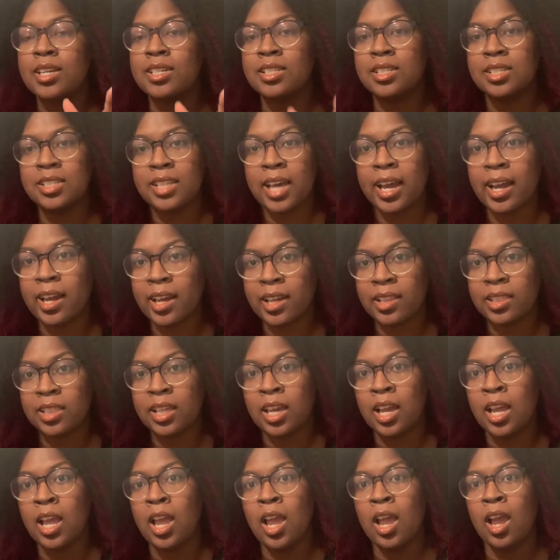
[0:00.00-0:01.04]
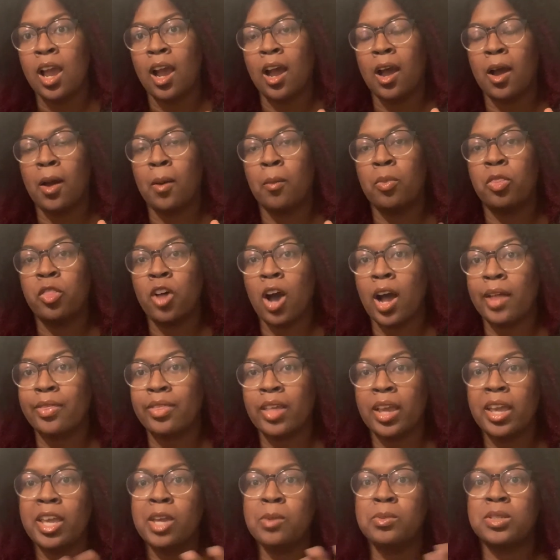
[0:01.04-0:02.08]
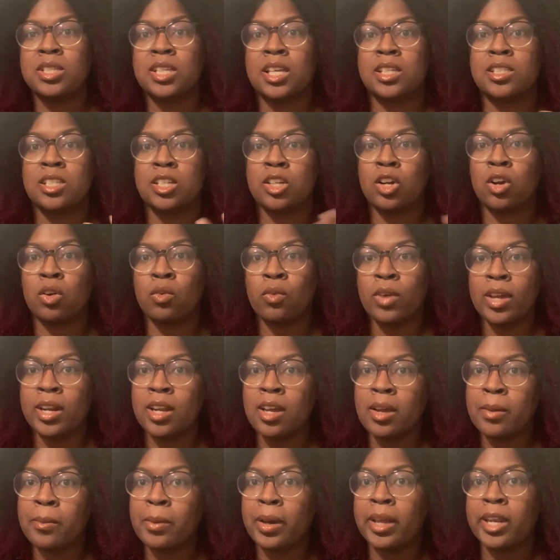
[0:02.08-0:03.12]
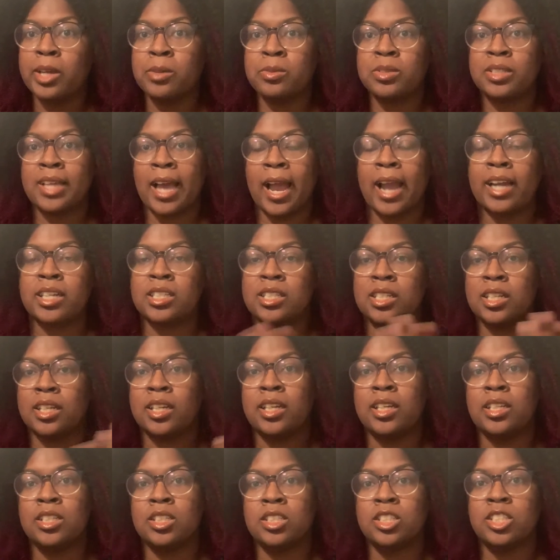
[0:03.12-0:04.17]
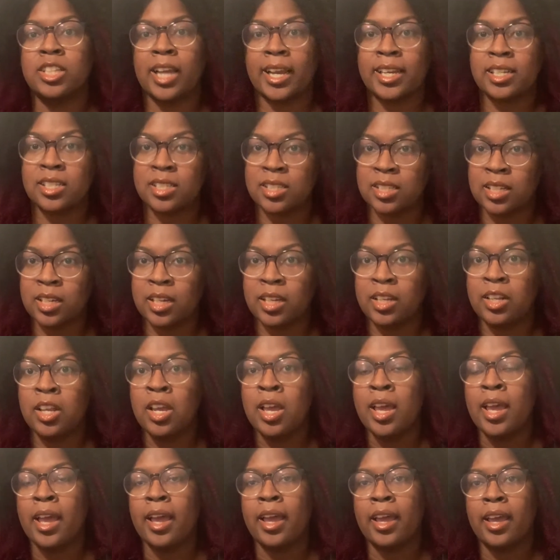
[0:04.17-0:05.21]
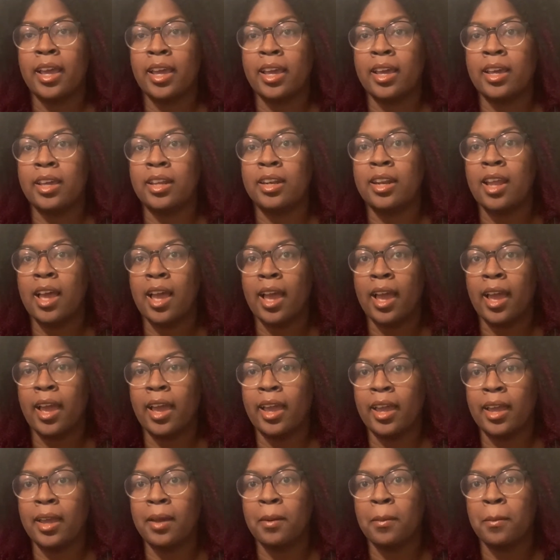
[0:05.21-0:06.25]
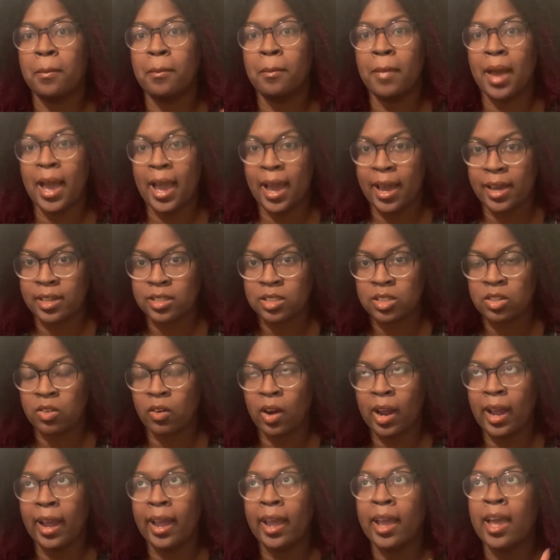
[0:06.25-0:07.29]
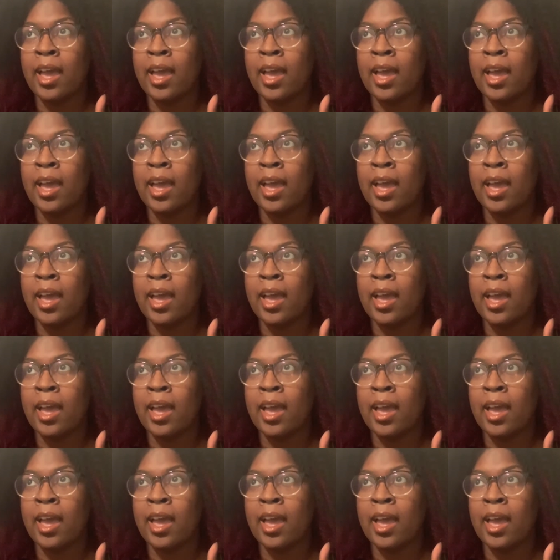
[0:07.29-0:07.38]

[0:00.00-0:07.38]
Seth thought that he was kissing Corinna, but it was actually Jason in a mask, right?